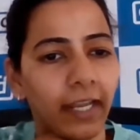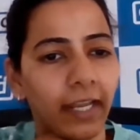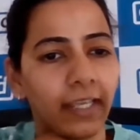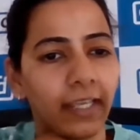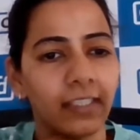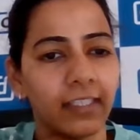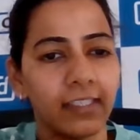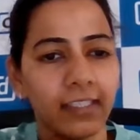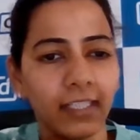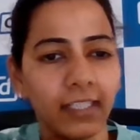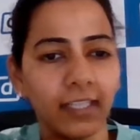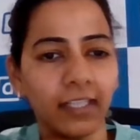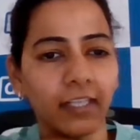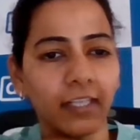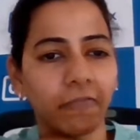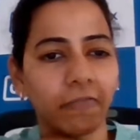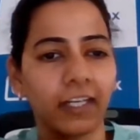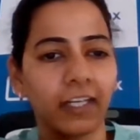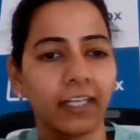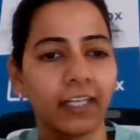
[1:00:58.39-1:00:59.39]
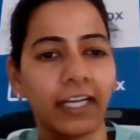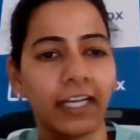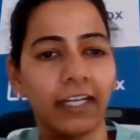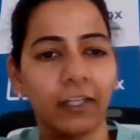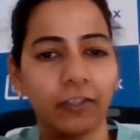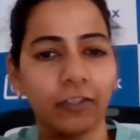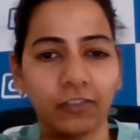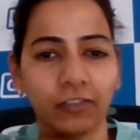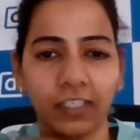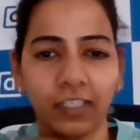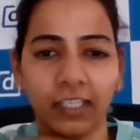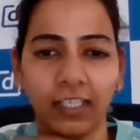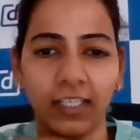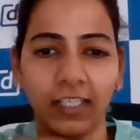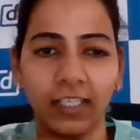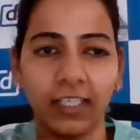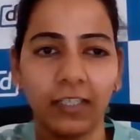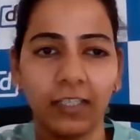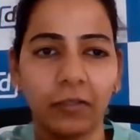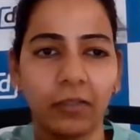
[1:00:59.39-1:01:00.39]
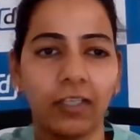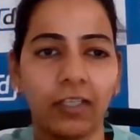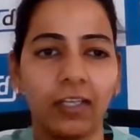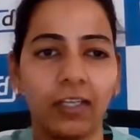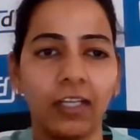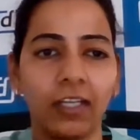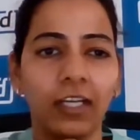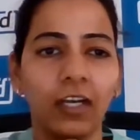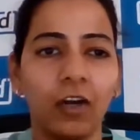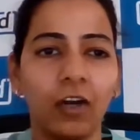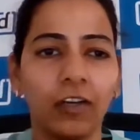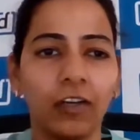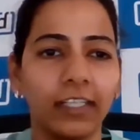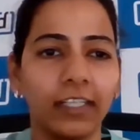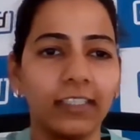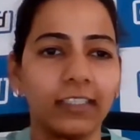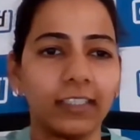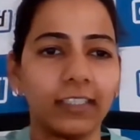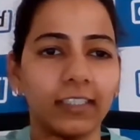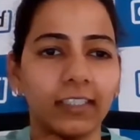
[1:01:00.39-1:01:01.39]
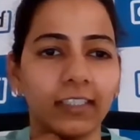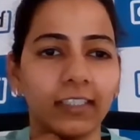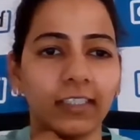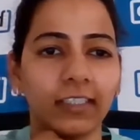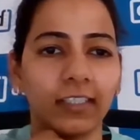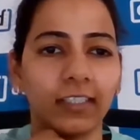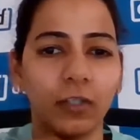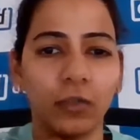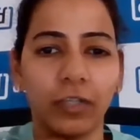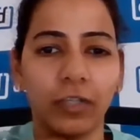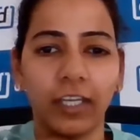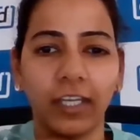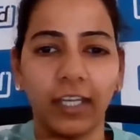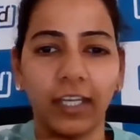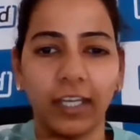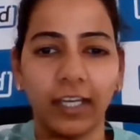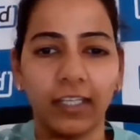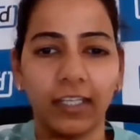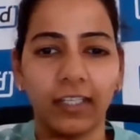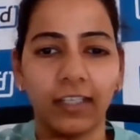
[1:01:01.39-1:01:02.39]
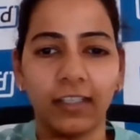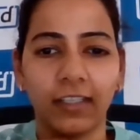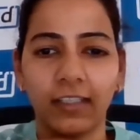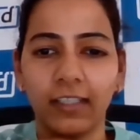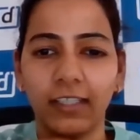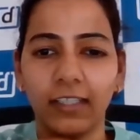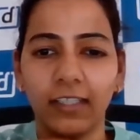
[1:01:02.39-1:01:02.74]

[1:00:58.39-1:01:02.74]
Like, is there a different kind of skill that organizations are looking at?